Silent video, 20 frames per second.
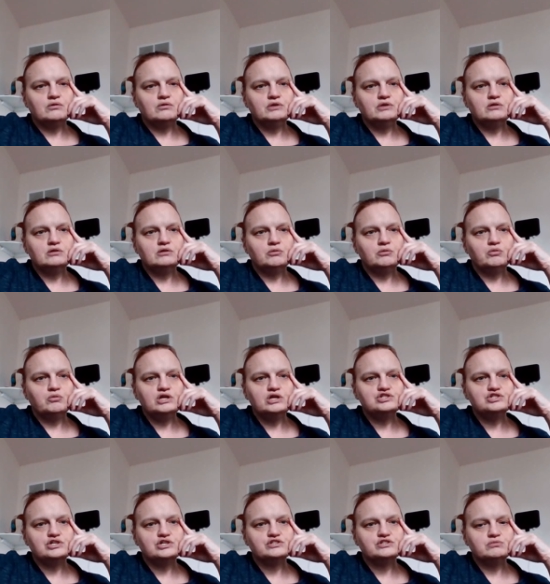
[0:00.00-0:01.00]
hour minimum
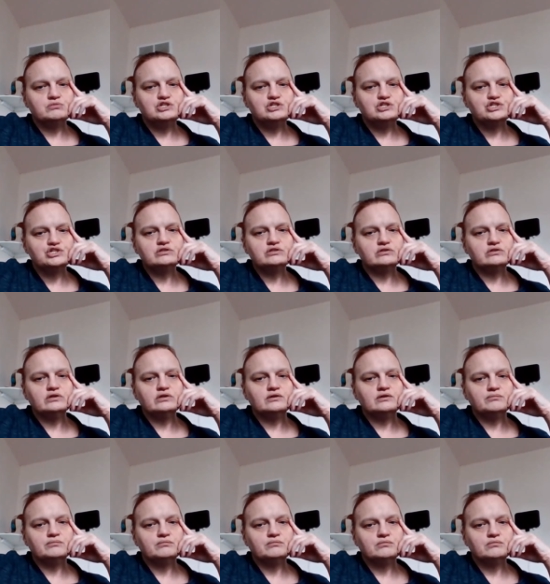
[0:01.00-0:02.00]
wage doesn't mean shit to
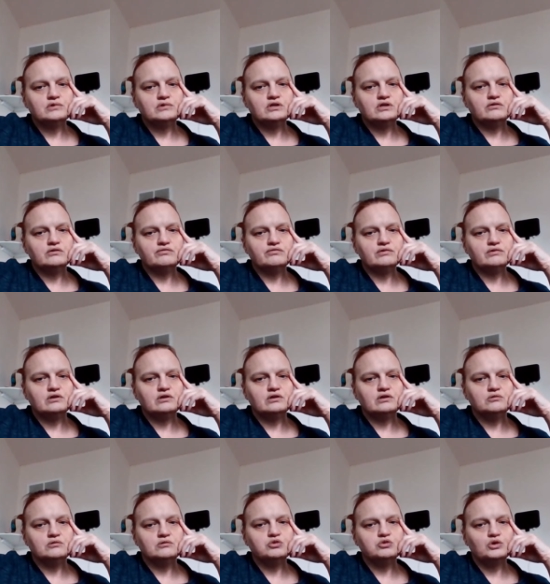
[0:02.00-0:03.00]
them. If
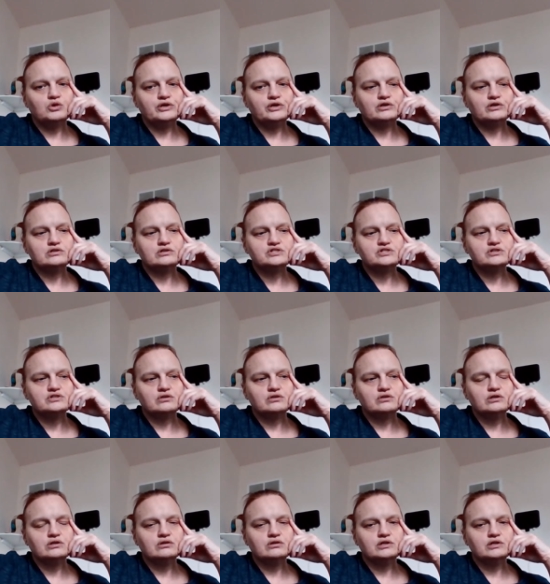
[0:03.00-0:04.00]
an employer can
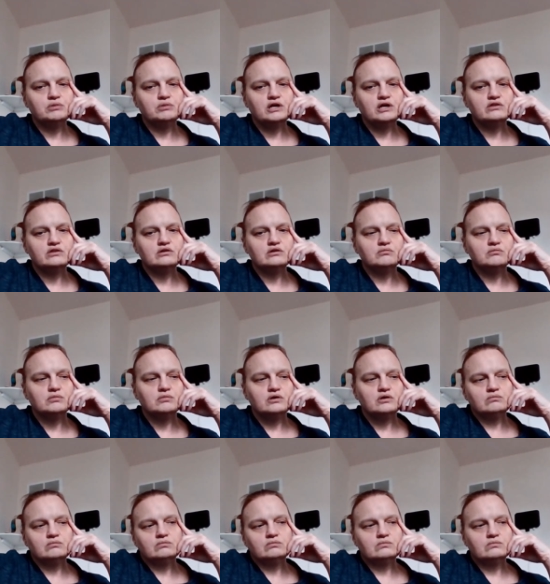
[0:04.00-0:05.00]
still legally pay
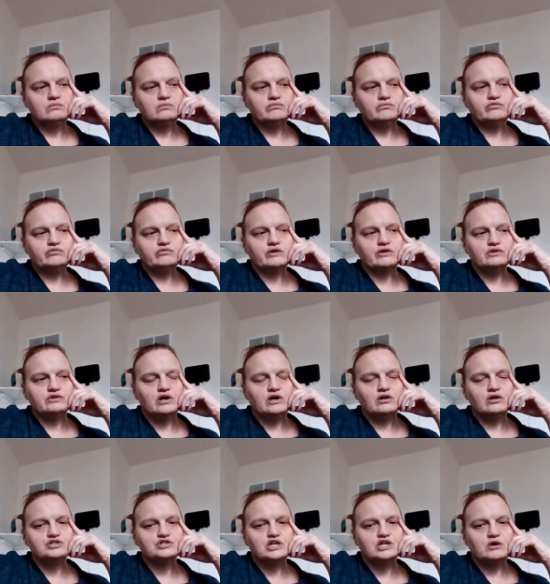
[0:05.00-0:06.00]
them $7
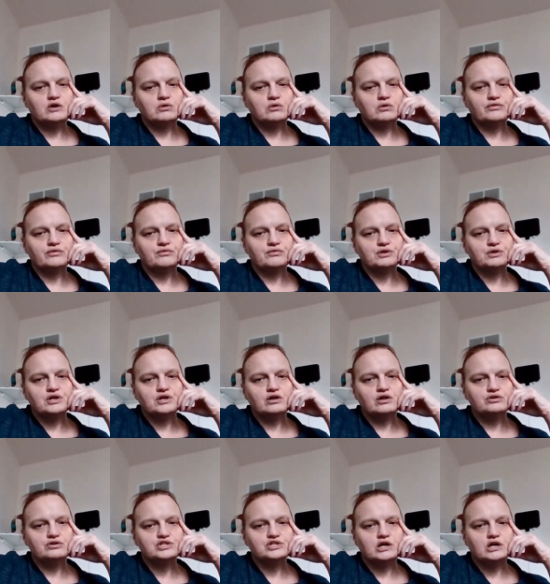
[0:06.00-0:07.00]
an hour,
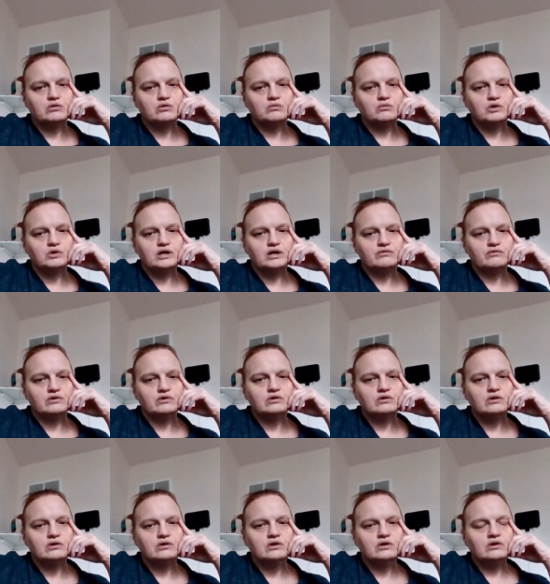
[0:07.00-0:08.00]
$3 an hour,
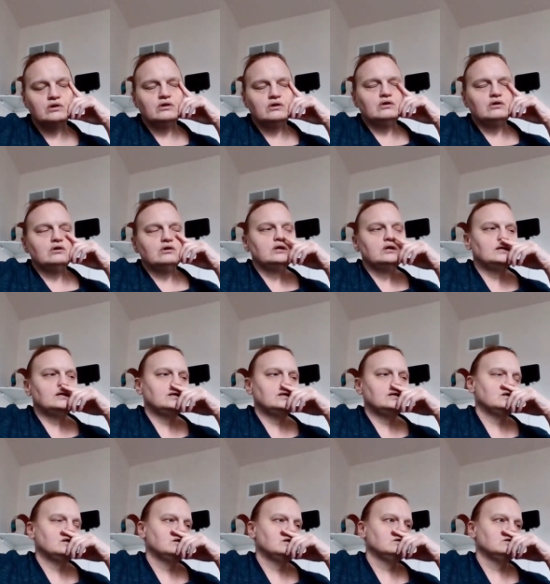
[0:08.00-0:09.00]
whatever.
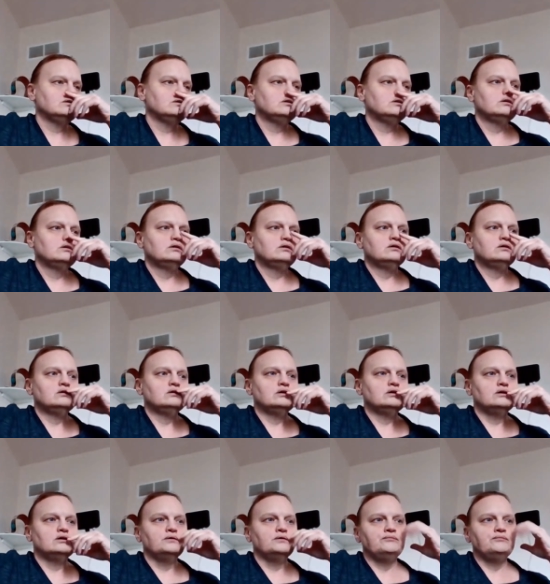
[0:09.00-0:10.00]
And
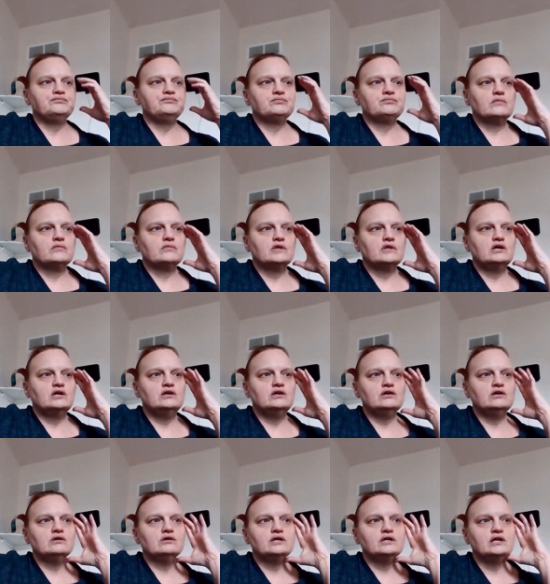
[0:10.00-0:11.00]

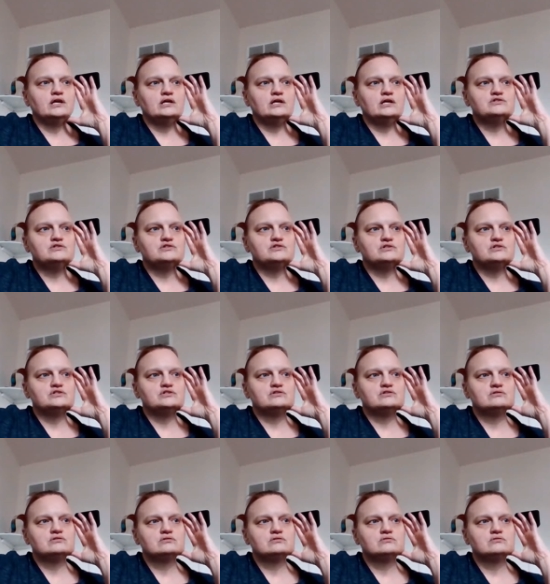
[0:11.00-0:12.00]
here in
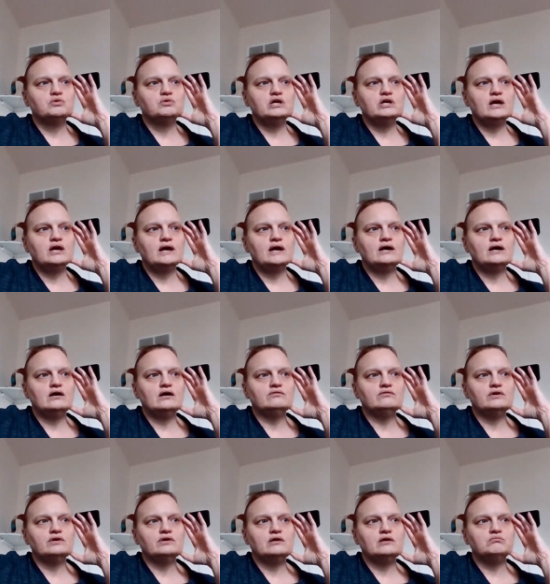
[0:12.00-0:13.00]
Kansas, we
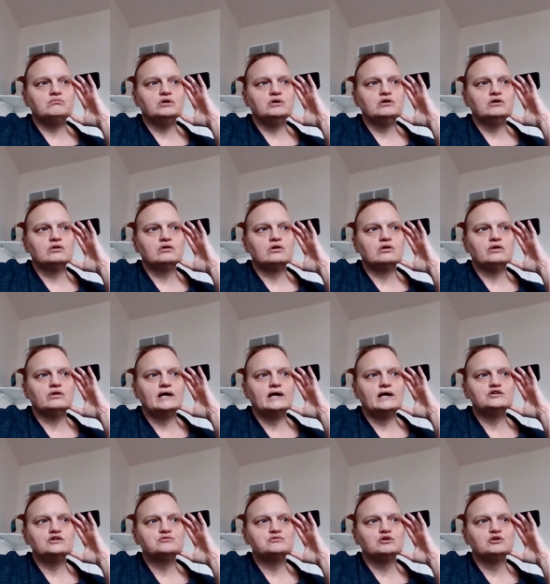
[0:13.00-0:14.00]
have a bill
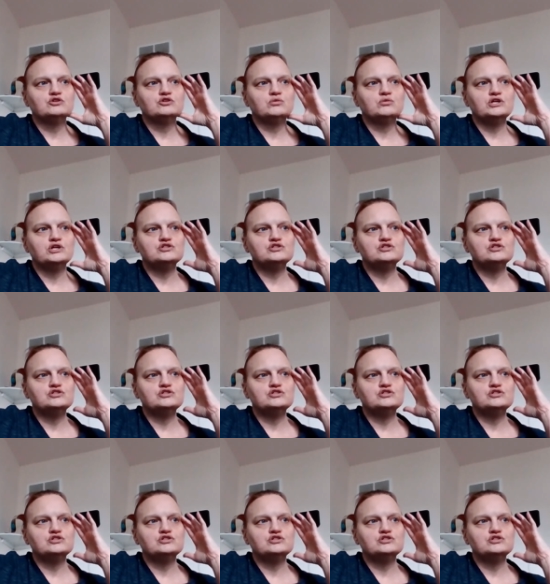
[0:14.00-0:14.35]
called House Bill